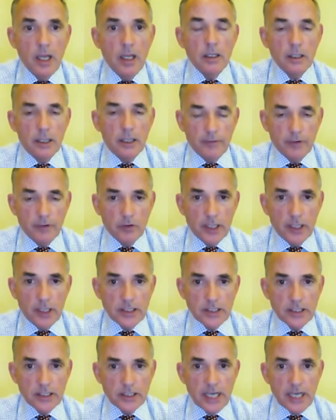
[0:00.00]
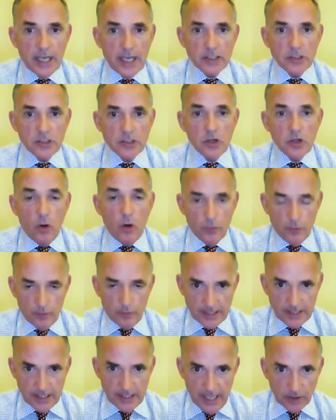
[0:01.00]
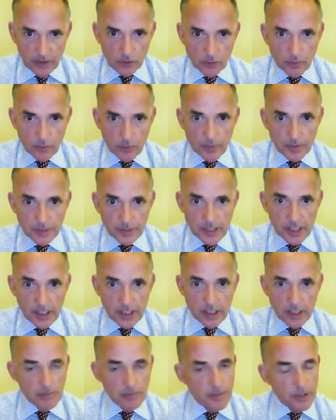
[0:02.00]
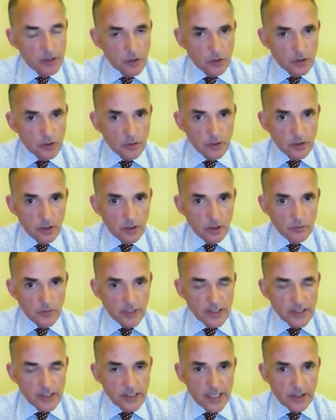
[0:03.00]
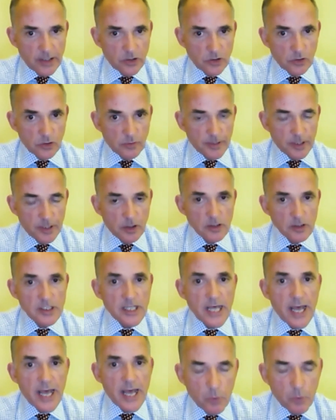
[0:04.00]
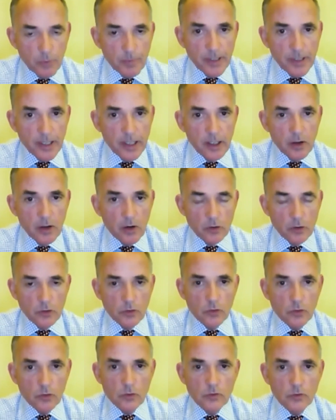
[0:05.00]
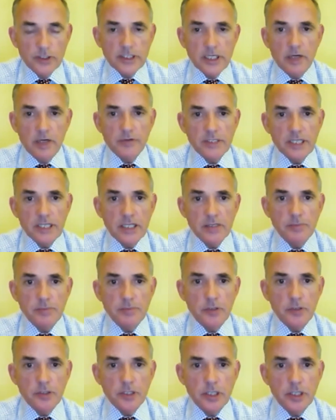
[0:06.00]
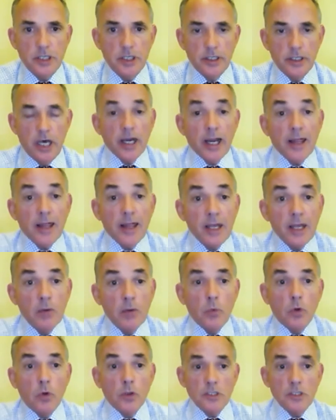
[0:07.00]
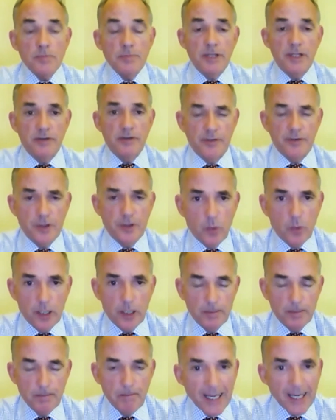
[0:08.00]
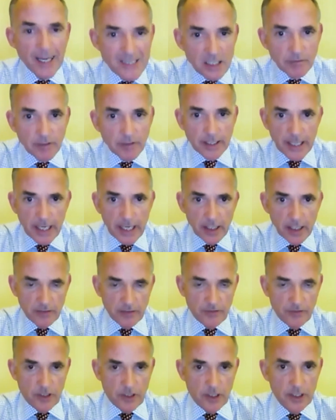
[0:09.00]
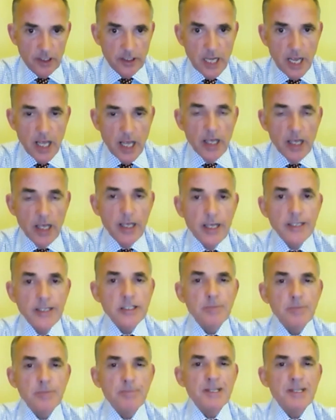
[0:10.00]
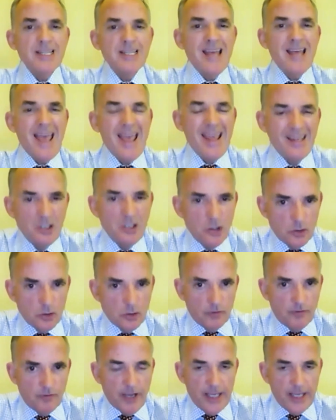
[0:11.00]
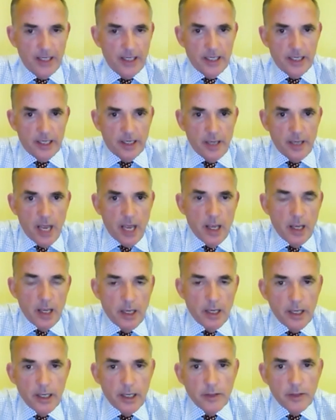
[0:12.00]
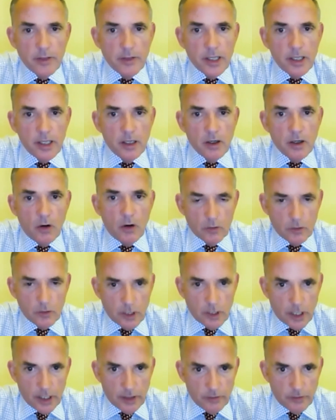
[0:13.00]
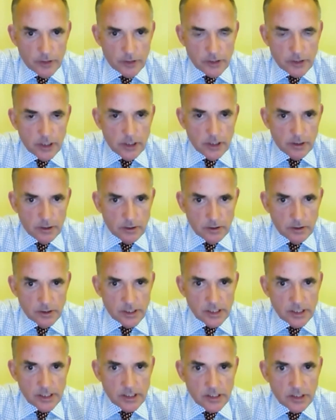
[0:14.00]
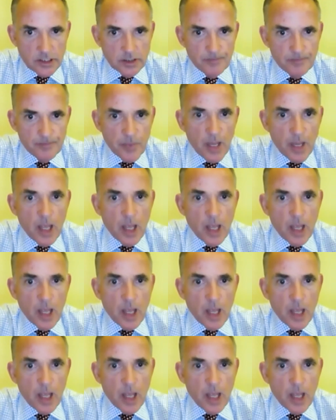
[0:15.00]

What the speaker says: giving rise to tax on the residential property, but not on the non-residential, because that would be on your ordinary self-assessment return. And I think what Smithy 51 might have identified is a potential failing in the online return system,